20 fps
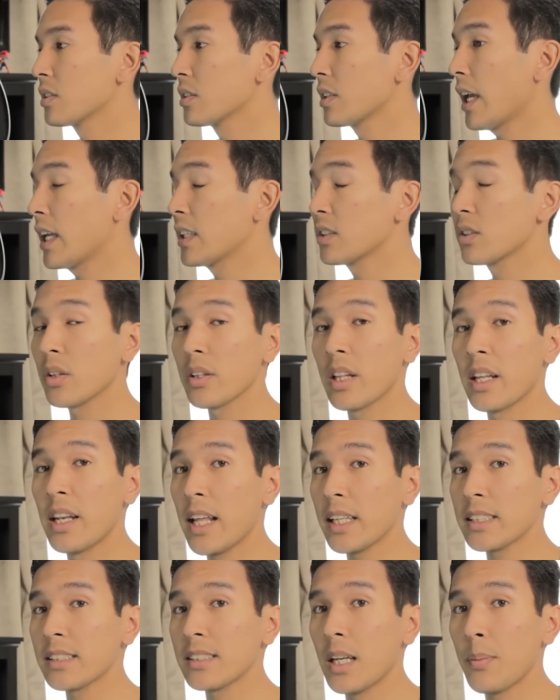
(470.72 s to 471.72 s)
And so the
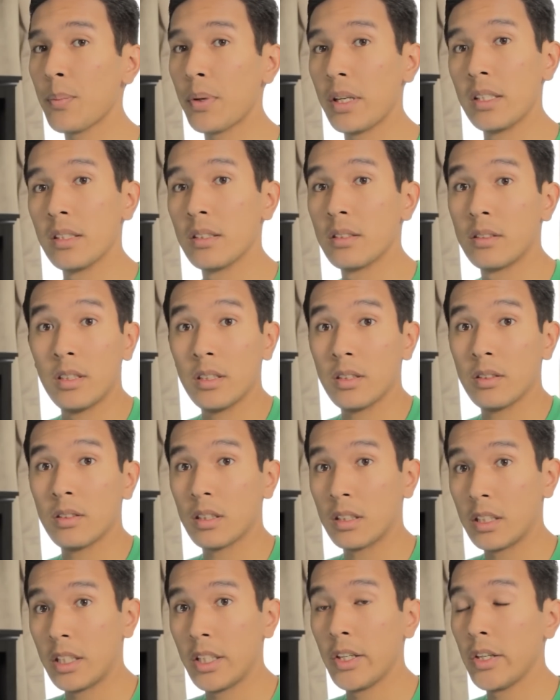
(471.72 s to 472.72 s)
next step is just to
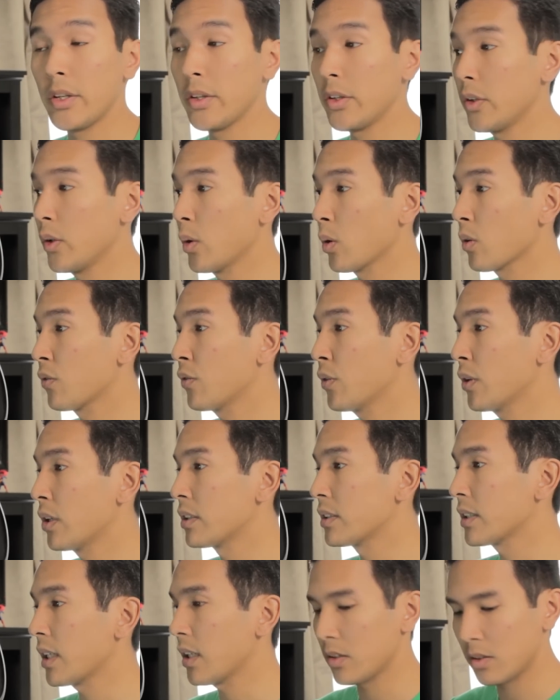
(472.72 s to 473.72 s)
key your
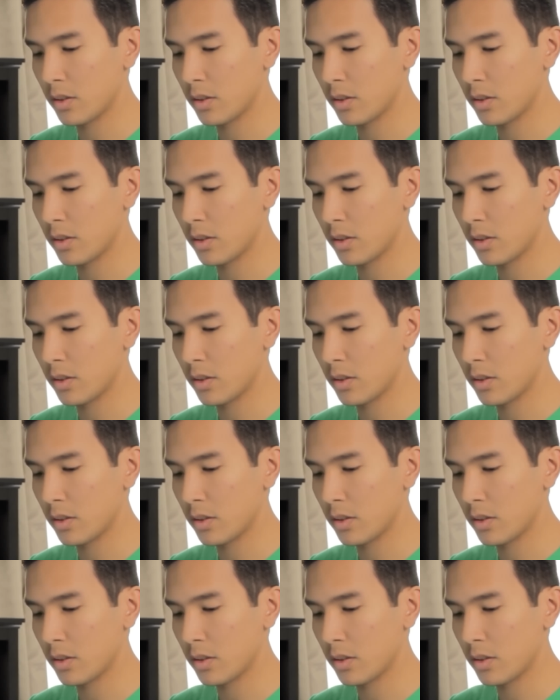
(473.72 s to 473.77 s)
footage out.